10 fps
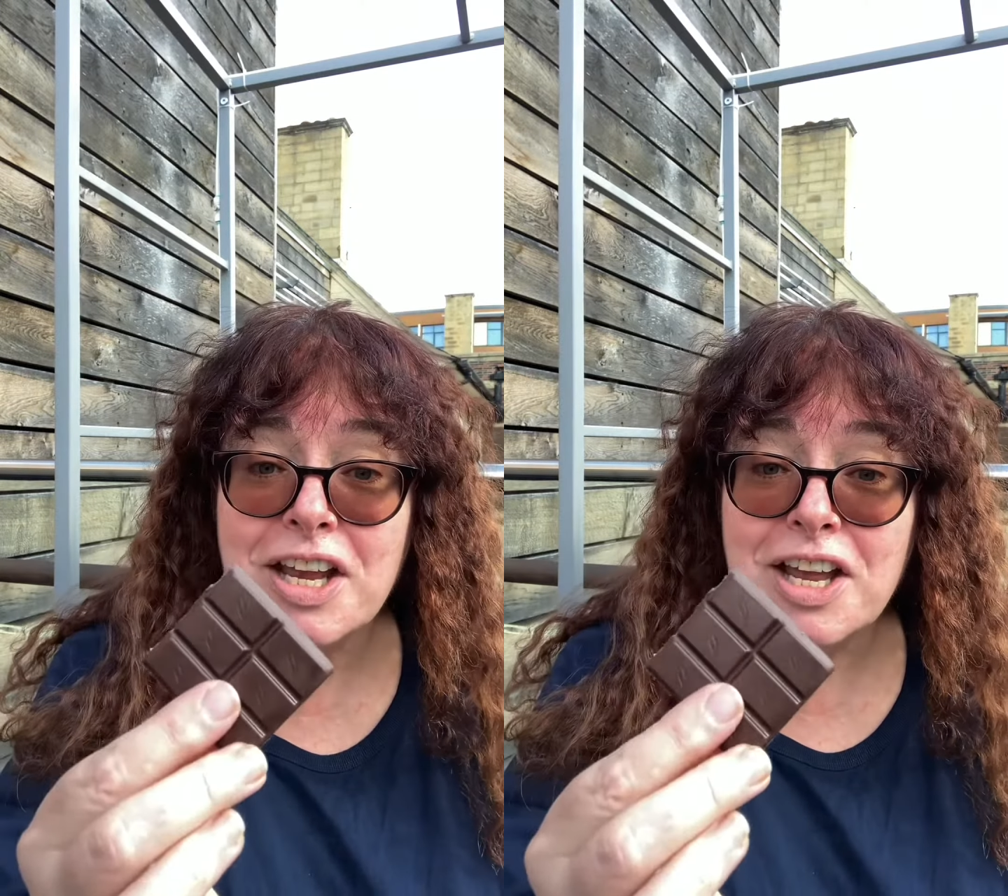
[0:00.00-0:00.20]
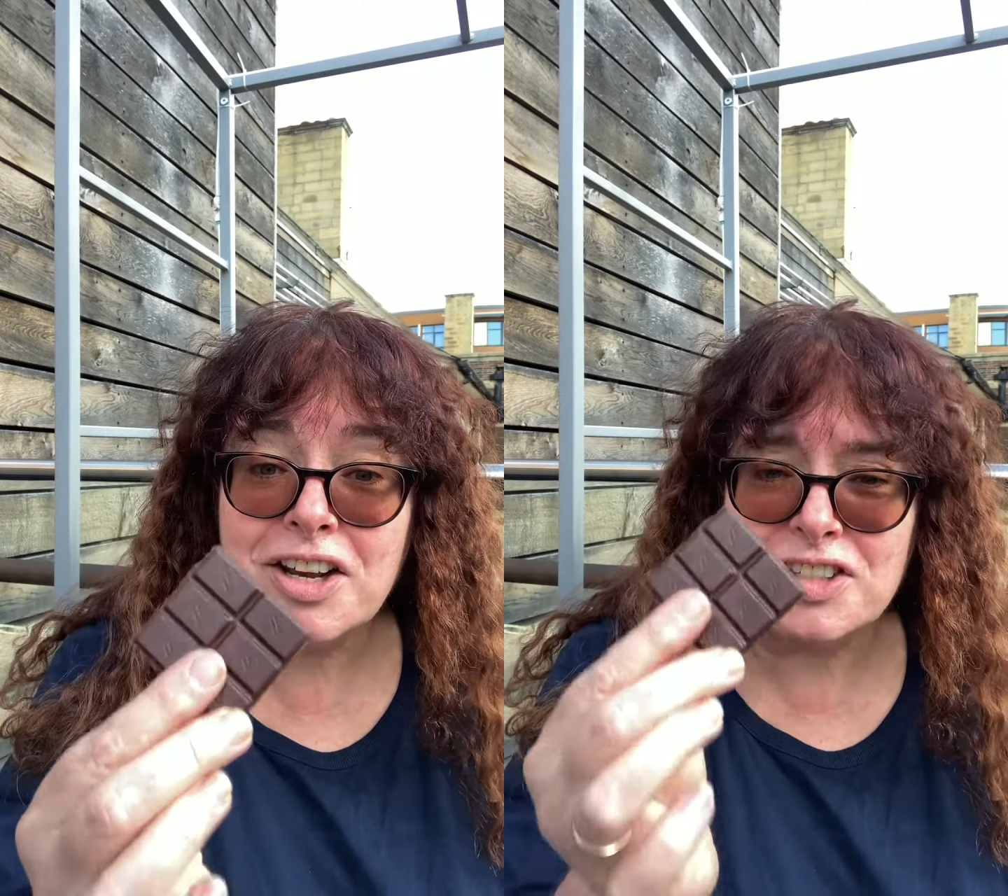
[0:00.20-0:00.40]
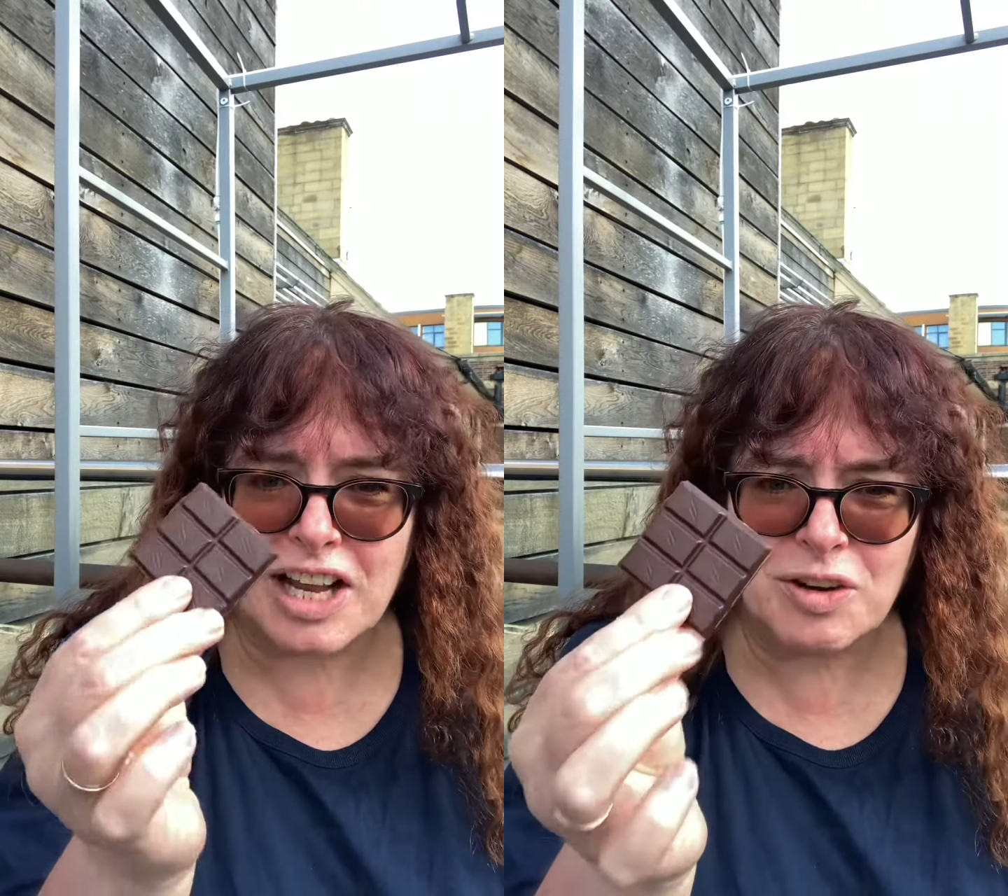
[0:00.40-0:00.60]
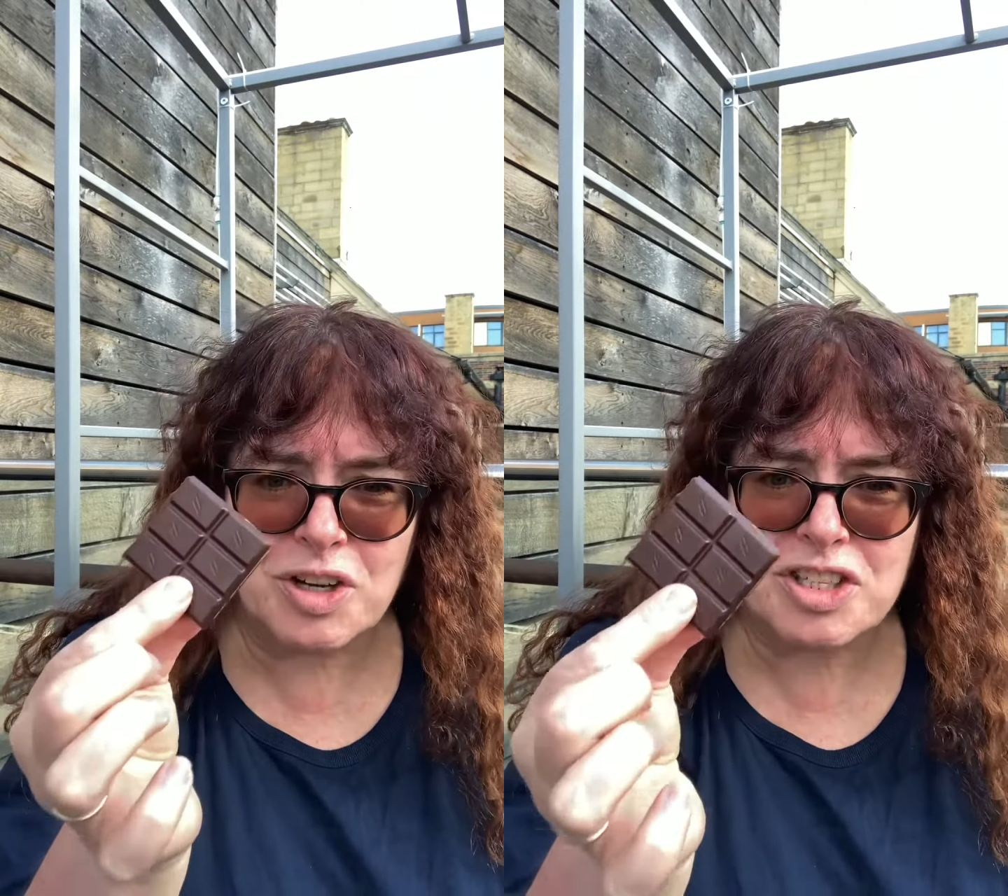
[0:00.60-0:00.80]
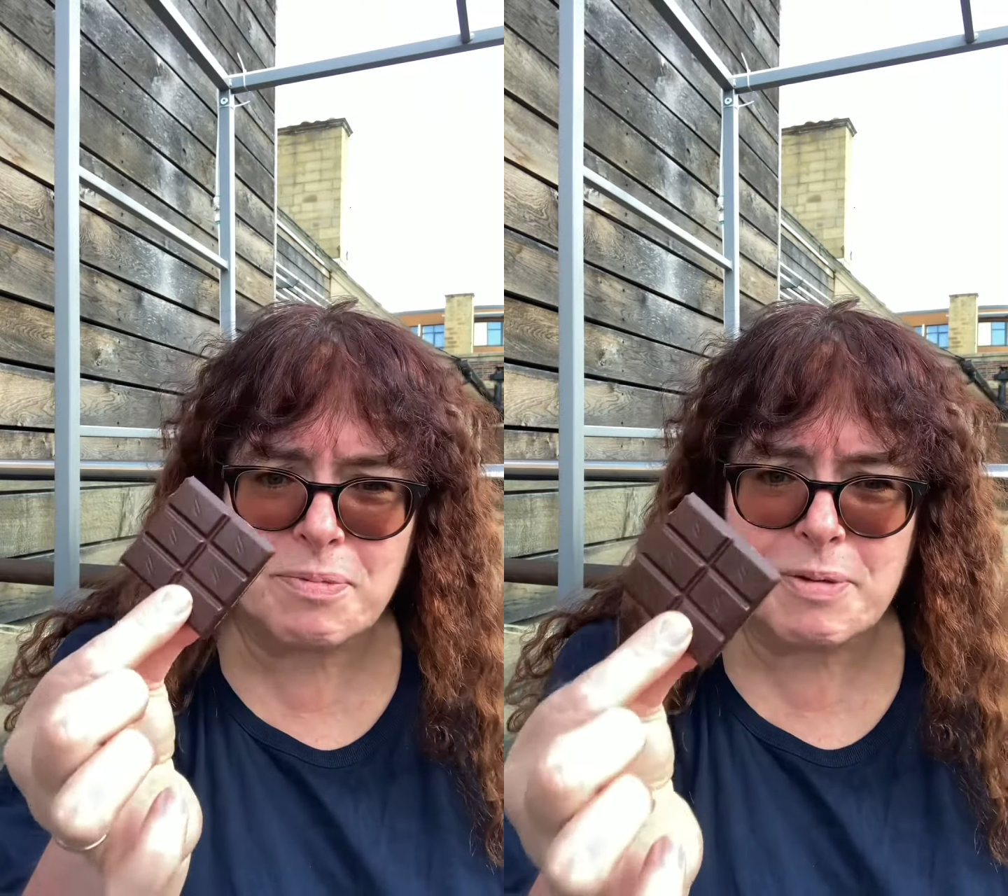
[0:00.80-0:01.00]
because they look at
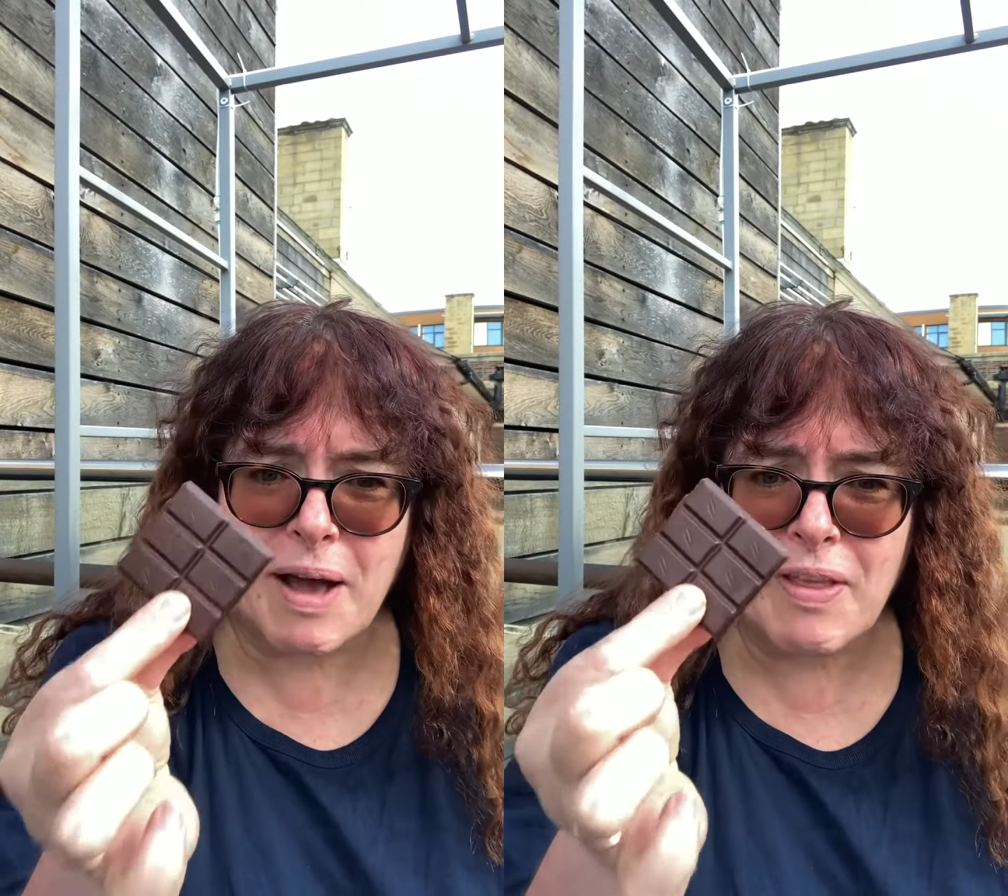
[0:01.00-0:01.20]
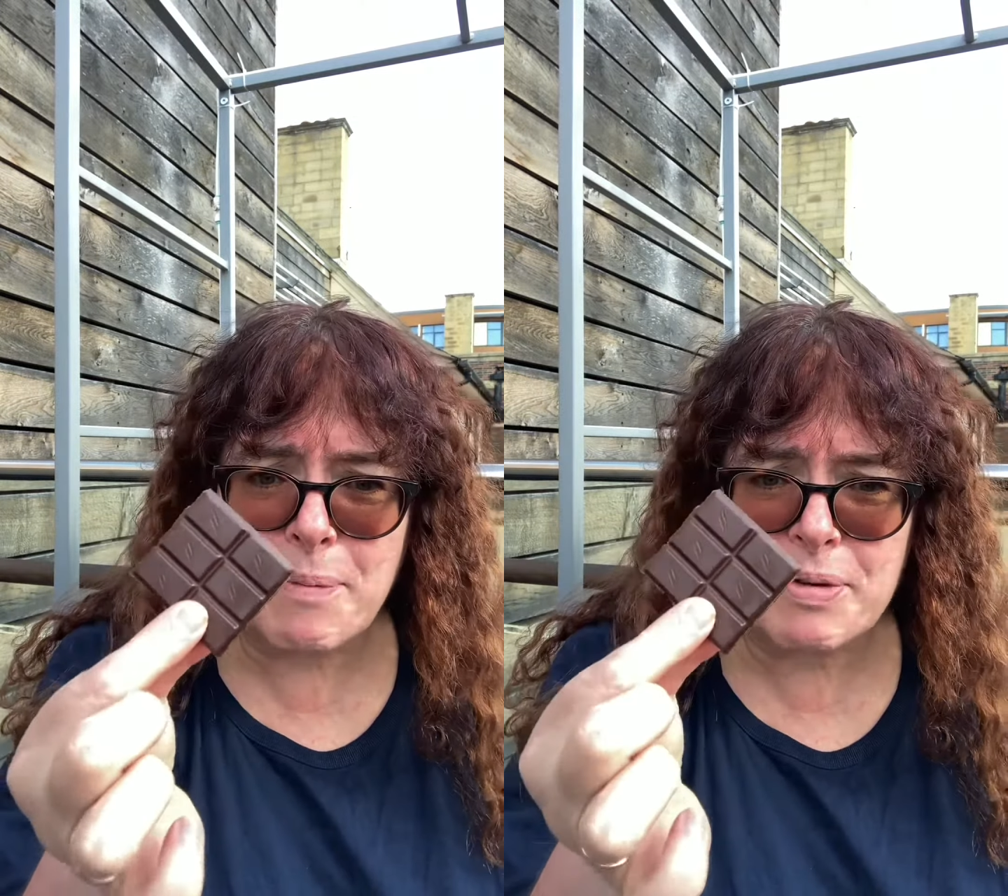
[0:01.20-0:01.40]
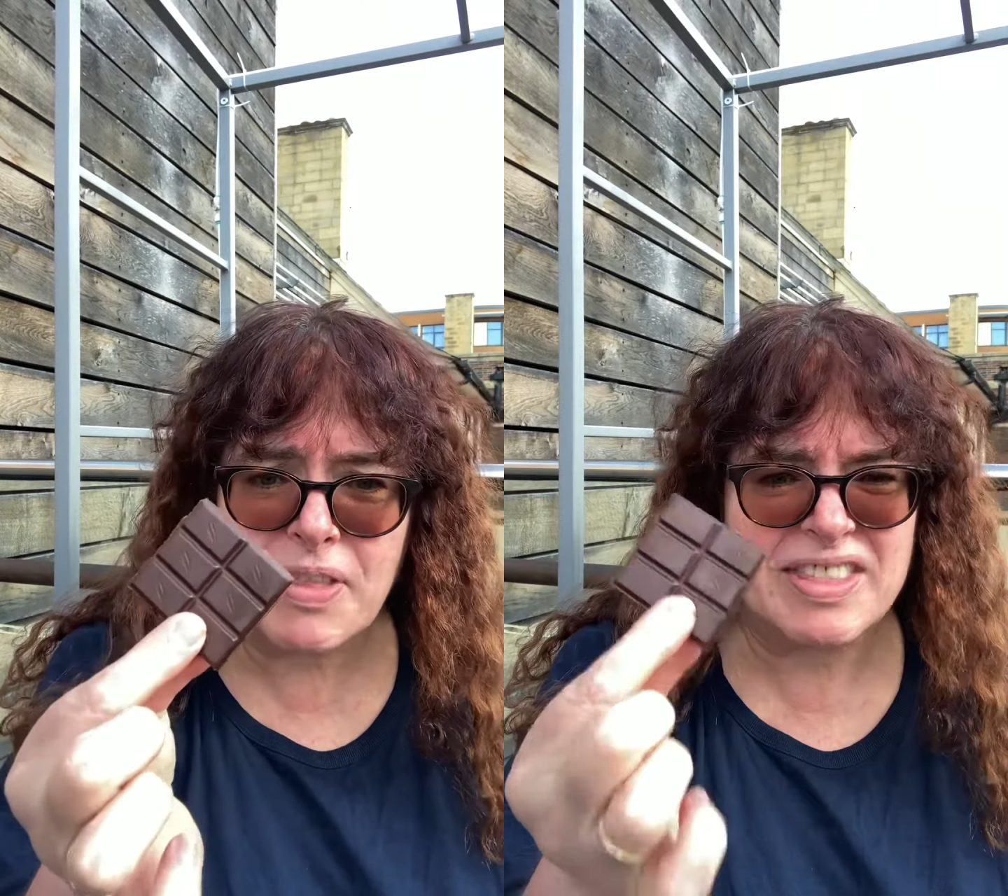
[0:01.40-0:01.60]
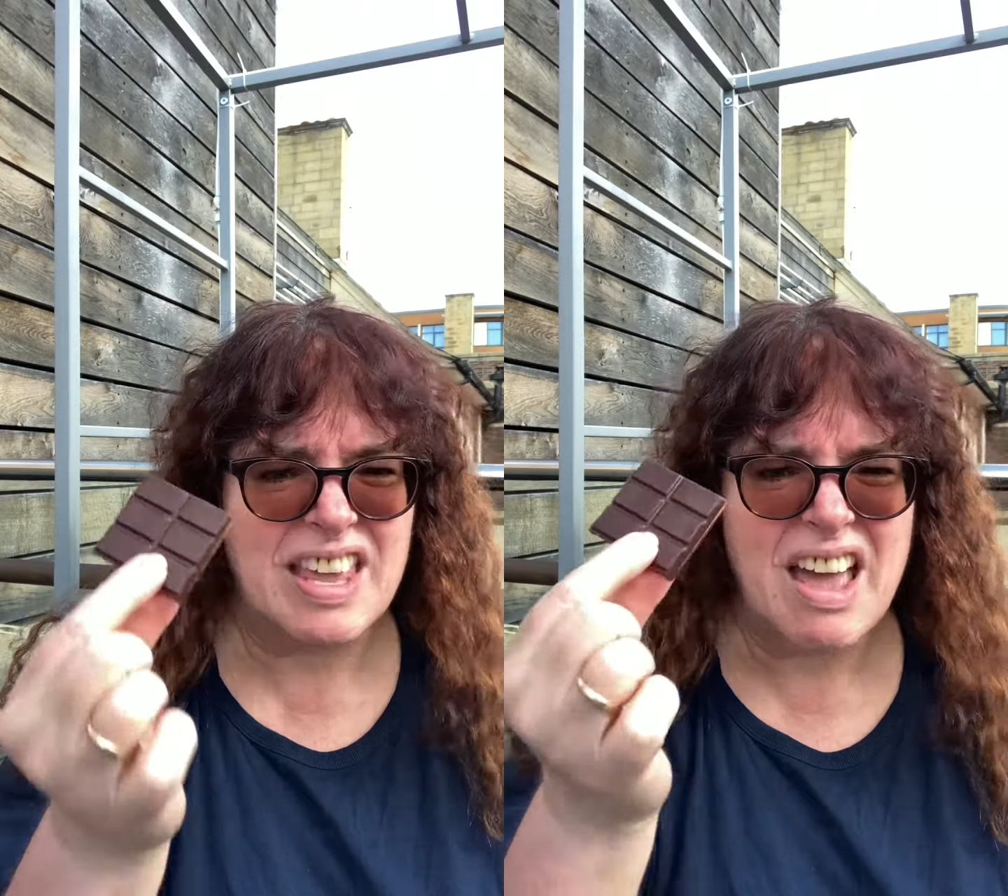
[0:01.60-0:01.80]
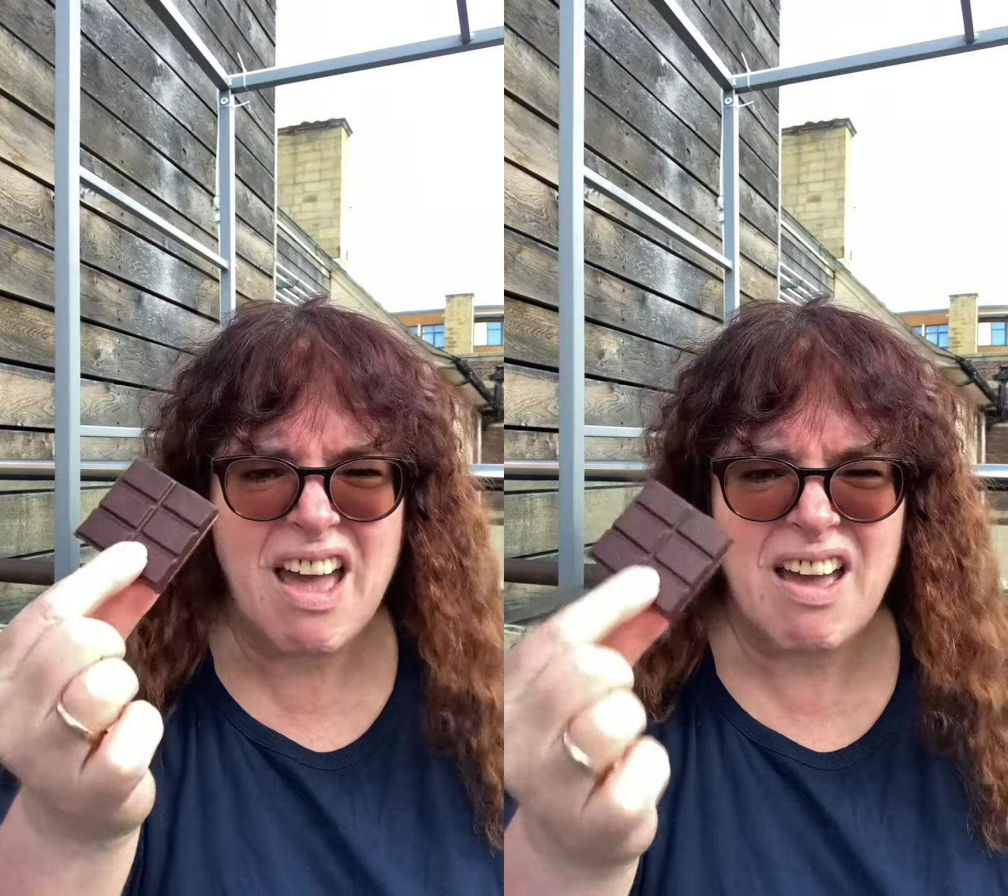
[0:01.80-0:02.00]
something about that big thing,
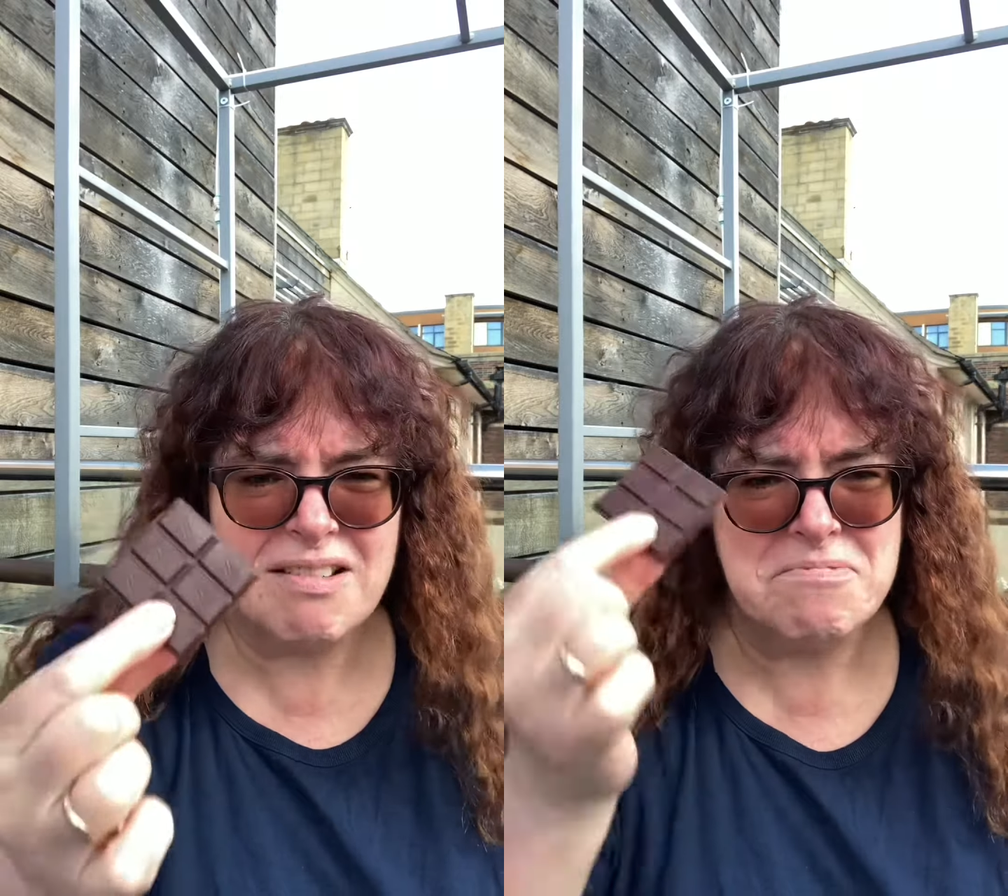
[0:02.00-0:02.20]
yeah,